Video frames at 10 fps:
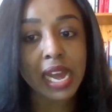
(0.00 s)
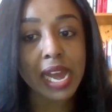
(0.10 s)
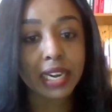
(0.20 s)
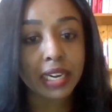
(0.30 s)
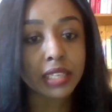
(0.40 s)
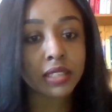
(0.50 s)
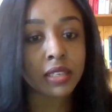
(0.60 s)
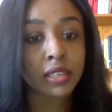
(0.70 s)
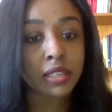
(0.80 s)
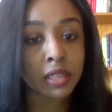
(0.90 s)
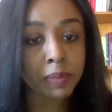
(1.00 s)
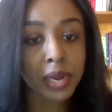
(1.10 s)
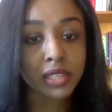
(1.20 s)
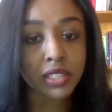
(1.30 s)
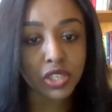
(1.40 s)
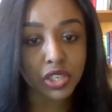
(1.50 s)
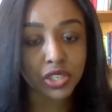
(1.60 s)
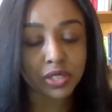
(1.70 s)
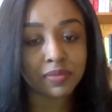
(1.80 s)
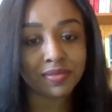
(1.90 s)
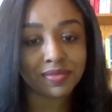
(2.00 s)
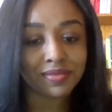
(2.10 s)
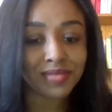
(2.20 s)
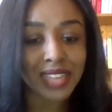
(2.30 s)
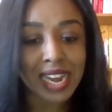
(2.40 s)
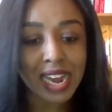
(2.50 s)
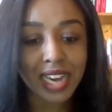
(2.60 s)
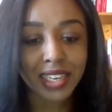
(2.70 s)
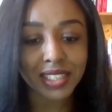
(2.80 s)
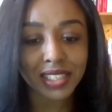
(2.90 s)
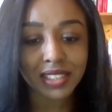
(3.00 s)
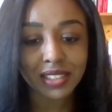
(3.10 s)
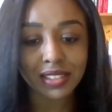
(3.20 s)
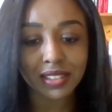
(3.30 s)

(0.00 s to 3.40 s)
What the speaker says: and lead the panel discussion. Hi, Nadine.